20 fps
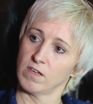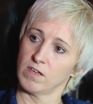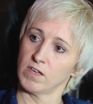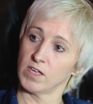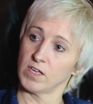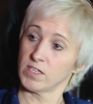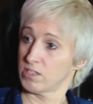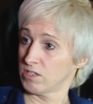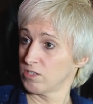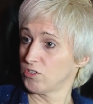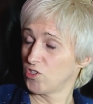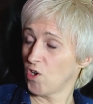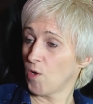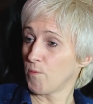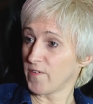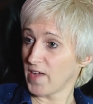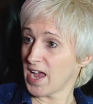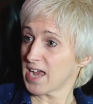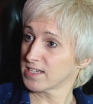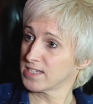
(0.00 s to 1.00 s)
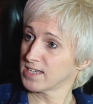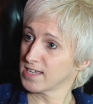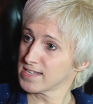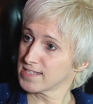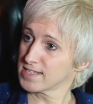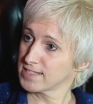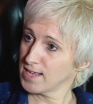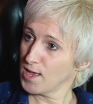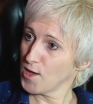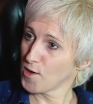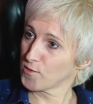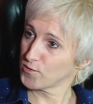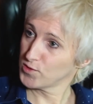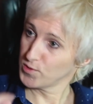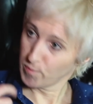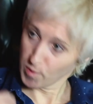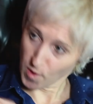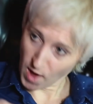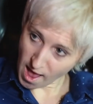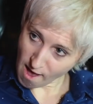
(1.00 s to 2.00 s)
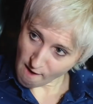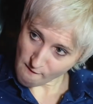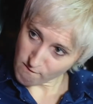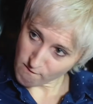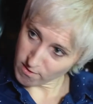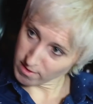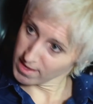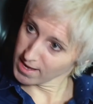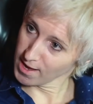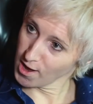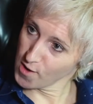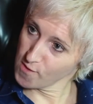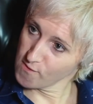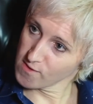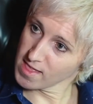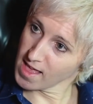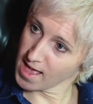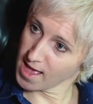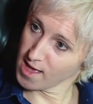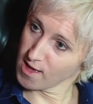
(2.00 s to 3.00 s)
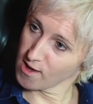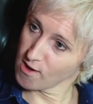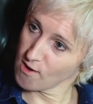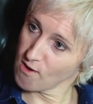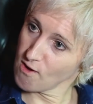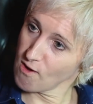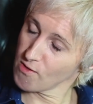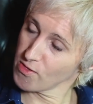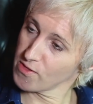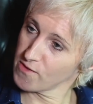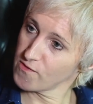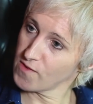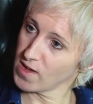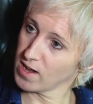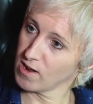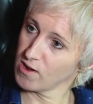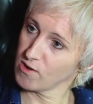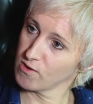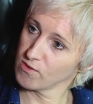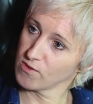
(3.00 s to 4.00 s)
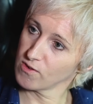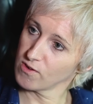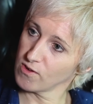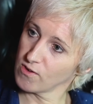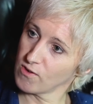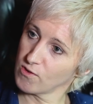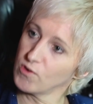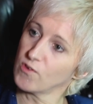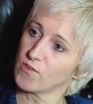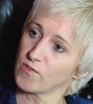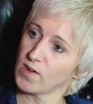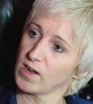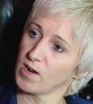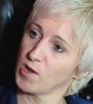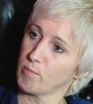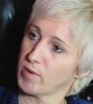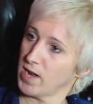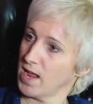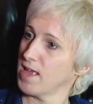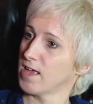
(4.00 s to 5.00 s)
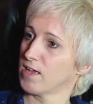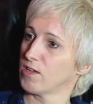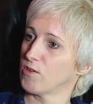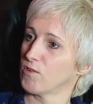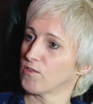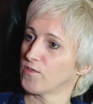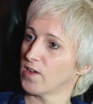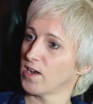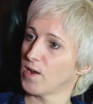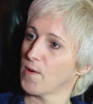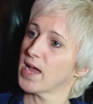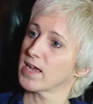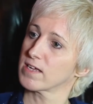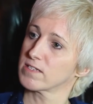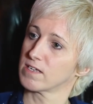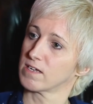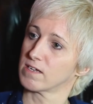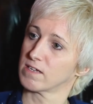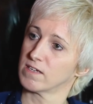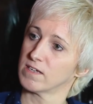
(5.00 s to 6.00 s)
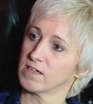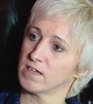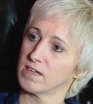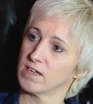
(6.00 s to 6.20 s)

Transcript: It's the job of acting itself to put everything over there on your fellow player, your fellow actor.